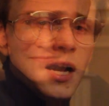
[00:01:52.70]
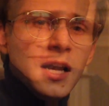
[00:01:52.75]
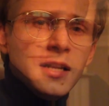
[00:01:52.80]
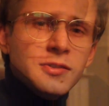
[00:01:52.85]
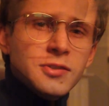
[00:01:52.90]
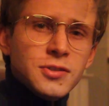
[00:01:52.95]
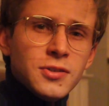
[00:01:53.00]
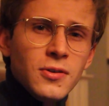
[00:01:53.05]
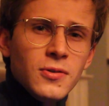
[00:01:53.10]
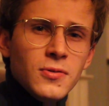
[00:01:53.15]
And
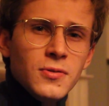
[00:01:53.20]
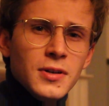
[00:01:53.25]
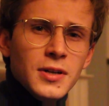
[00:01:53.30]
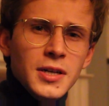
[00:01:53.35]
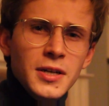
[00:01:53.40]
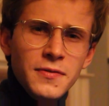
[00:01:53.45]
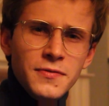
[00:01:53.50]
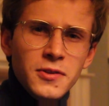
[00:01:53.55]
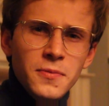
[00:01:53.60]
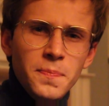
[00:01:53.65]
so,
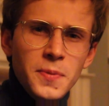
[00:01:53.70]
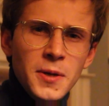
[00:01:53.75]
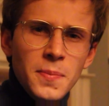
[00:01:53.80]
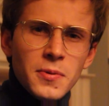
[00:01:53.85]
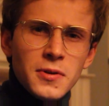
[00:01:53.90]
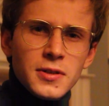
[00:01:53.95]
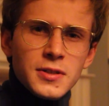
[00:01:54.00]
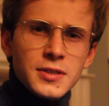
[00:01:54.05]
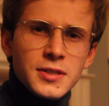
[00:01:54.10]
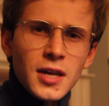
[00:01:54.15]
if the
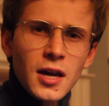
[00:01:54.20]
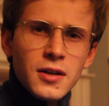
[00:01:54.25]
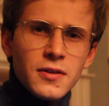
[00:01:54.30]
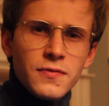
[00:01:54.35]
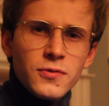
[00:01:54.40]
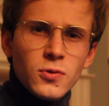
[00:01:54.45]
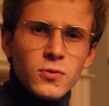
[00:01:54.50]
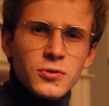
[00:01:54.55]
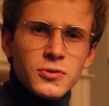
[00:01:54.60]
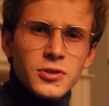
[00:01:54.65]
people inside of
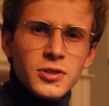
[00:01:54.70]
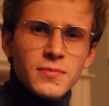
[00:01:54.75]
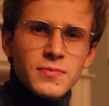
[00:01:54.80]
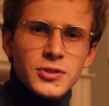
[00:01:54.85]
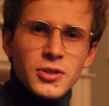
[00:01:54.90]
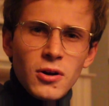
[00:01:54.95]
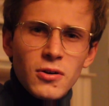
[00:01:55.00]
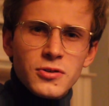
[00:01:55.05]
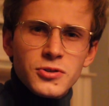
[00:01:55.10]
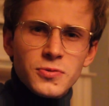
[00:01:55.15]
your
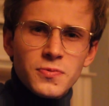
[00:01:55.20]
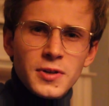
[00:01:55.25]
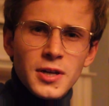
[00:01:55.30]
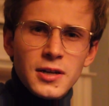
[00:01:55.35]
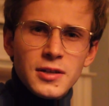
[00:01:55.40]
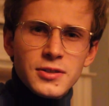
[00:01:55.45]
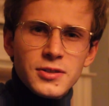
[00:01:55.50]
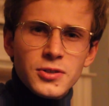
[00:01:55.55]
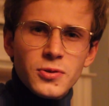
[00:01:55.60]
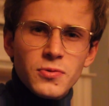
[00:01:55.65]
dreams are as
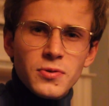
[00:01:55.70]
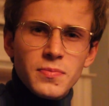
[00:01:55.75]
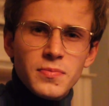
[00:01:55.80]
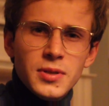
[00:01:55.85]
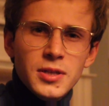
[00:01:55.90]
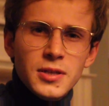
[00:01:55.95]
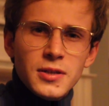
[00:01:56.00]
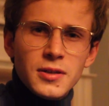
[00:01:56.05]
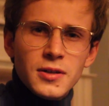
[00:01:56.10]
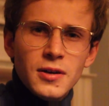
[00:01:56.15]
real as you and
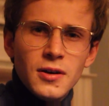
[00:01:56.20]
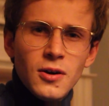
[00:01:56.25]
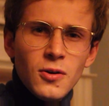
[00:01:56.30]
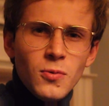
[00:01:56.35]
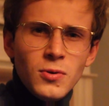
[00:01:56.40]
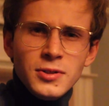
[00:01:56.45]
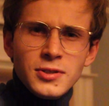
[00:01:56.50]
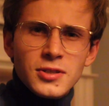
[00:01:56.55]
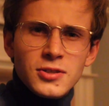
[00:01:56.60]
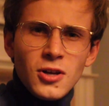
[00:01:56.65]
me,
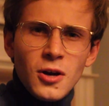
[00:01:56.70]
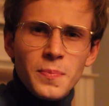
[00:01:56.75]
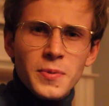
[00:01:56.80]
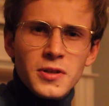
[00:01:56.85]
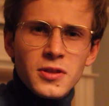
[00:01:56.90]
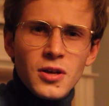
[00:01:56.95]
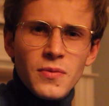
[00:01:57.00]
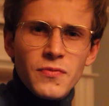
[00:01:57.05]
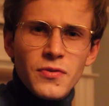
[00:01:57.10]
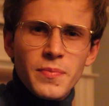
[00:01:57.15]
what's
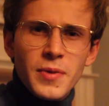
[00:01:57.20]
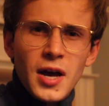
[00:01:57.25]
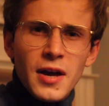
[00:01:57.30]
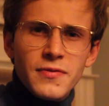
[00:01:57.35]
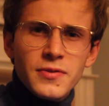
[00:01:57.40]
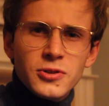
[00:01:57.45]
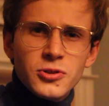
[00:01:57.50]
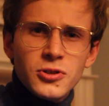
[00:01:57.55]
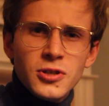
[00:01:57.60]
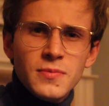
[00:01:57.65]
stopping them from
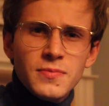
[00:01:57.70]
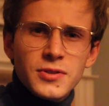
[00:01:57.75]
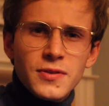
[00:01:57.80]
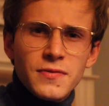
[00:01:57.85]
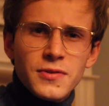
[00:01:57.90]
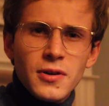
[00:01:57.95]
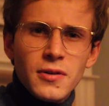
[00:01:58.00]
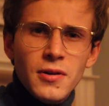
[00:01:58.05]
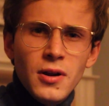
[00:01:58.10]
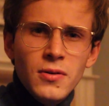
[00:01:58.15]
having dreams of
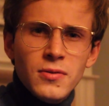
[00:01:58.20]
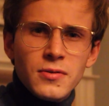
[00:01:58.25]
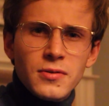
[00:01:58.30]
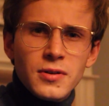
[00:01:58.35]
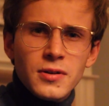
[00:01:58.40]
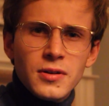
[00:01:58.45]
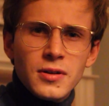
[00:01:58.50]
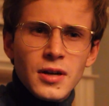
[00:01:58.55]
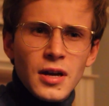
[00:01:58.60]
their own?